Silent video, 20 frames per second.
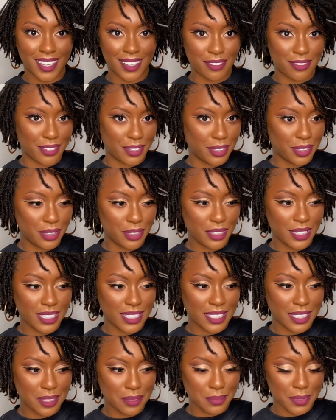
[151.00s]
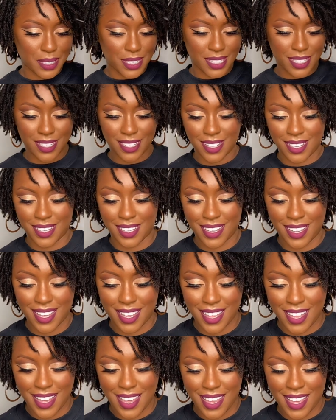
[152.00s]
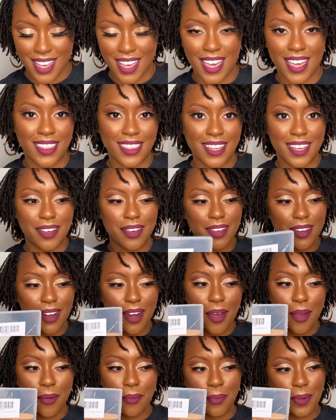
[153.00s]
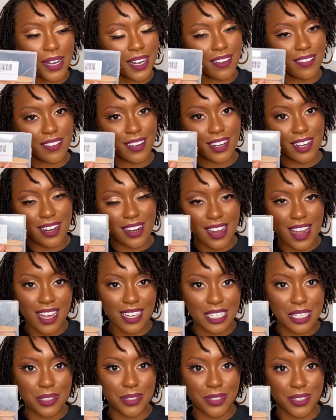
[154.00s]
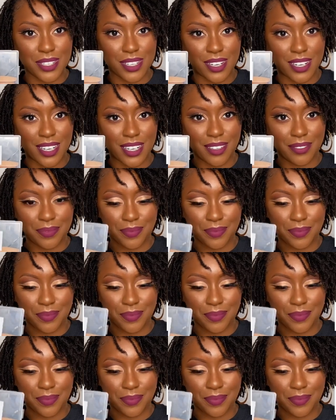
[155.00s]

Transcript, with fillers: few little clips, and then whatever your lock tools are.